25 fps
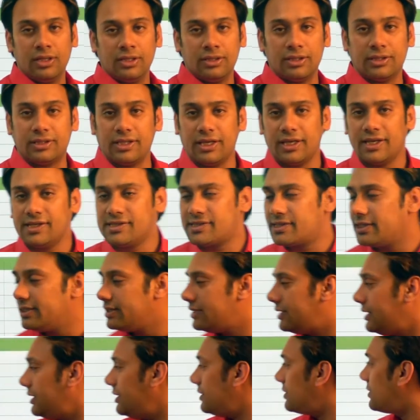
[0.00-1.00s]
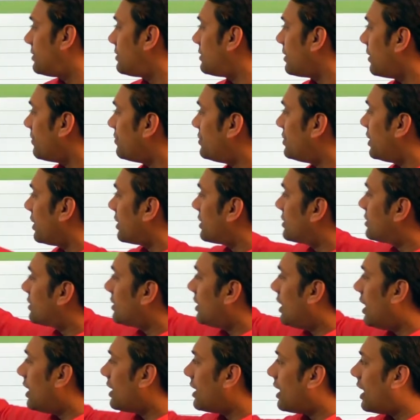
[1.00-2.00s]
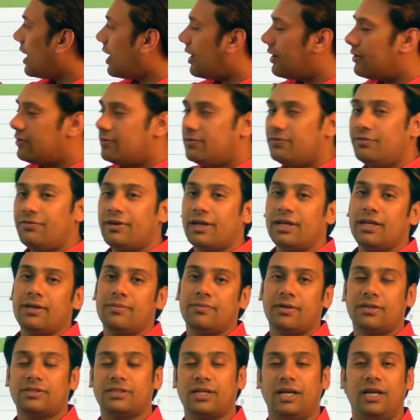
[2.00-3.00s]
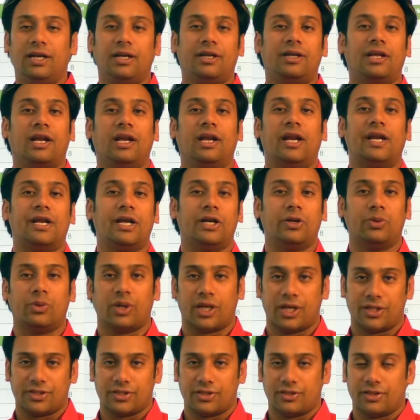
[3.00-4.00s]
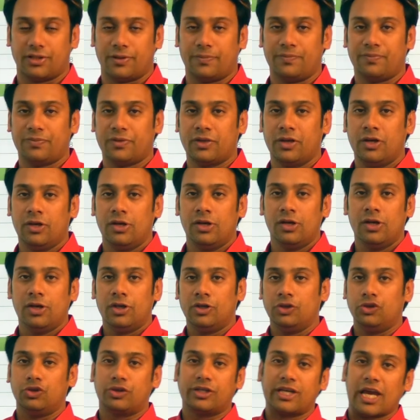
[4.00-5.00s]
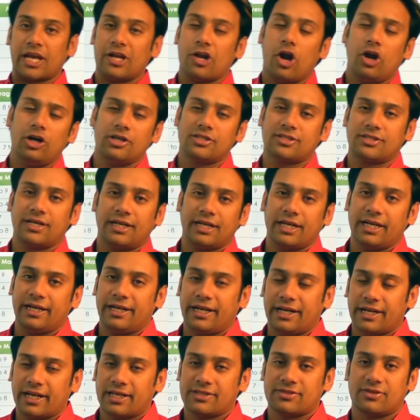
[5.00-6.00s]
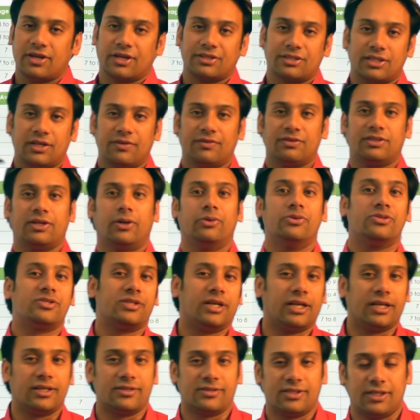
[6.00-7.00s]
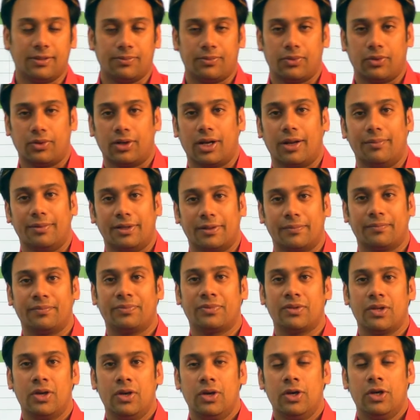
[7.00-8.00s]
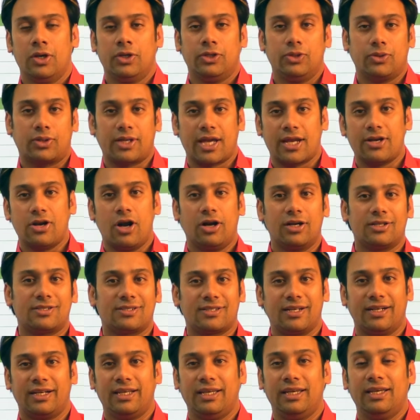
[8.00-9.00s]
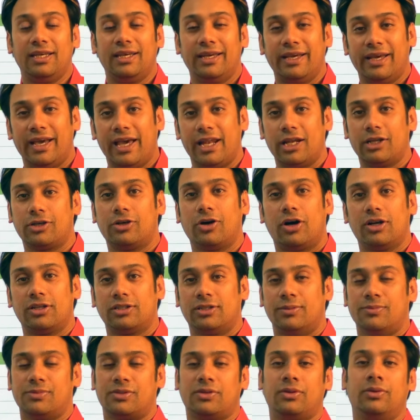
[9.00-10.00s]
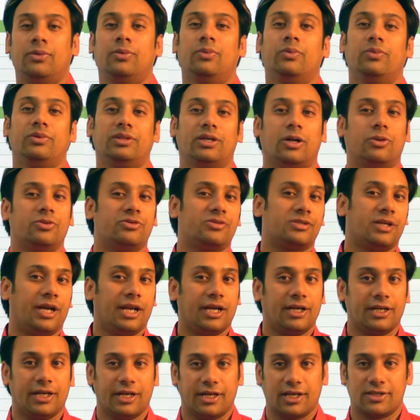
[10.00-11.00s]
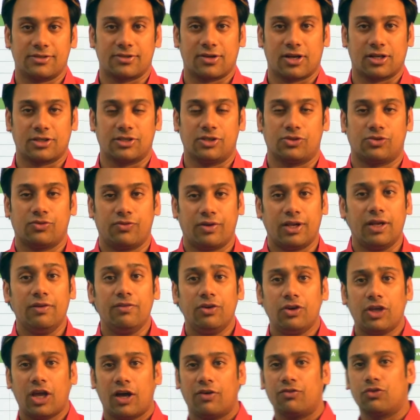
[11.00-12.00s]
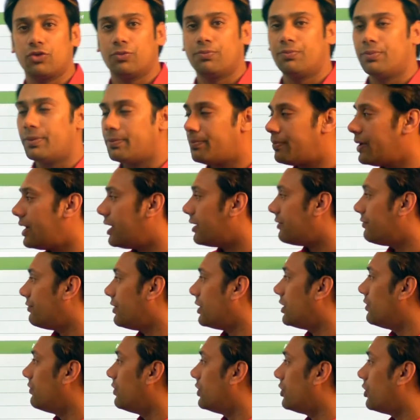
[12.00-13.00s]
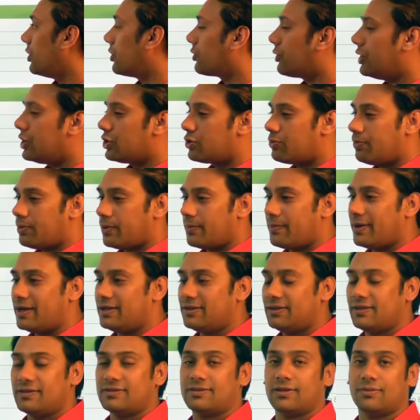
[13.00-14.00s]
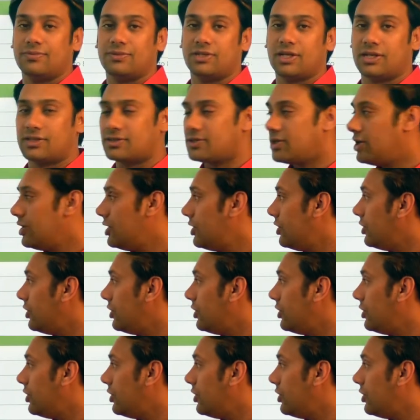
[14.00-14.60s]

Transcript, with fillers: the thing is these subjects are very much interrelated to each other you cannot study data structure without studying C programming you cannot study algorithms without studying data structure so whenever you have to prepare whenever you are going to prepare these subjects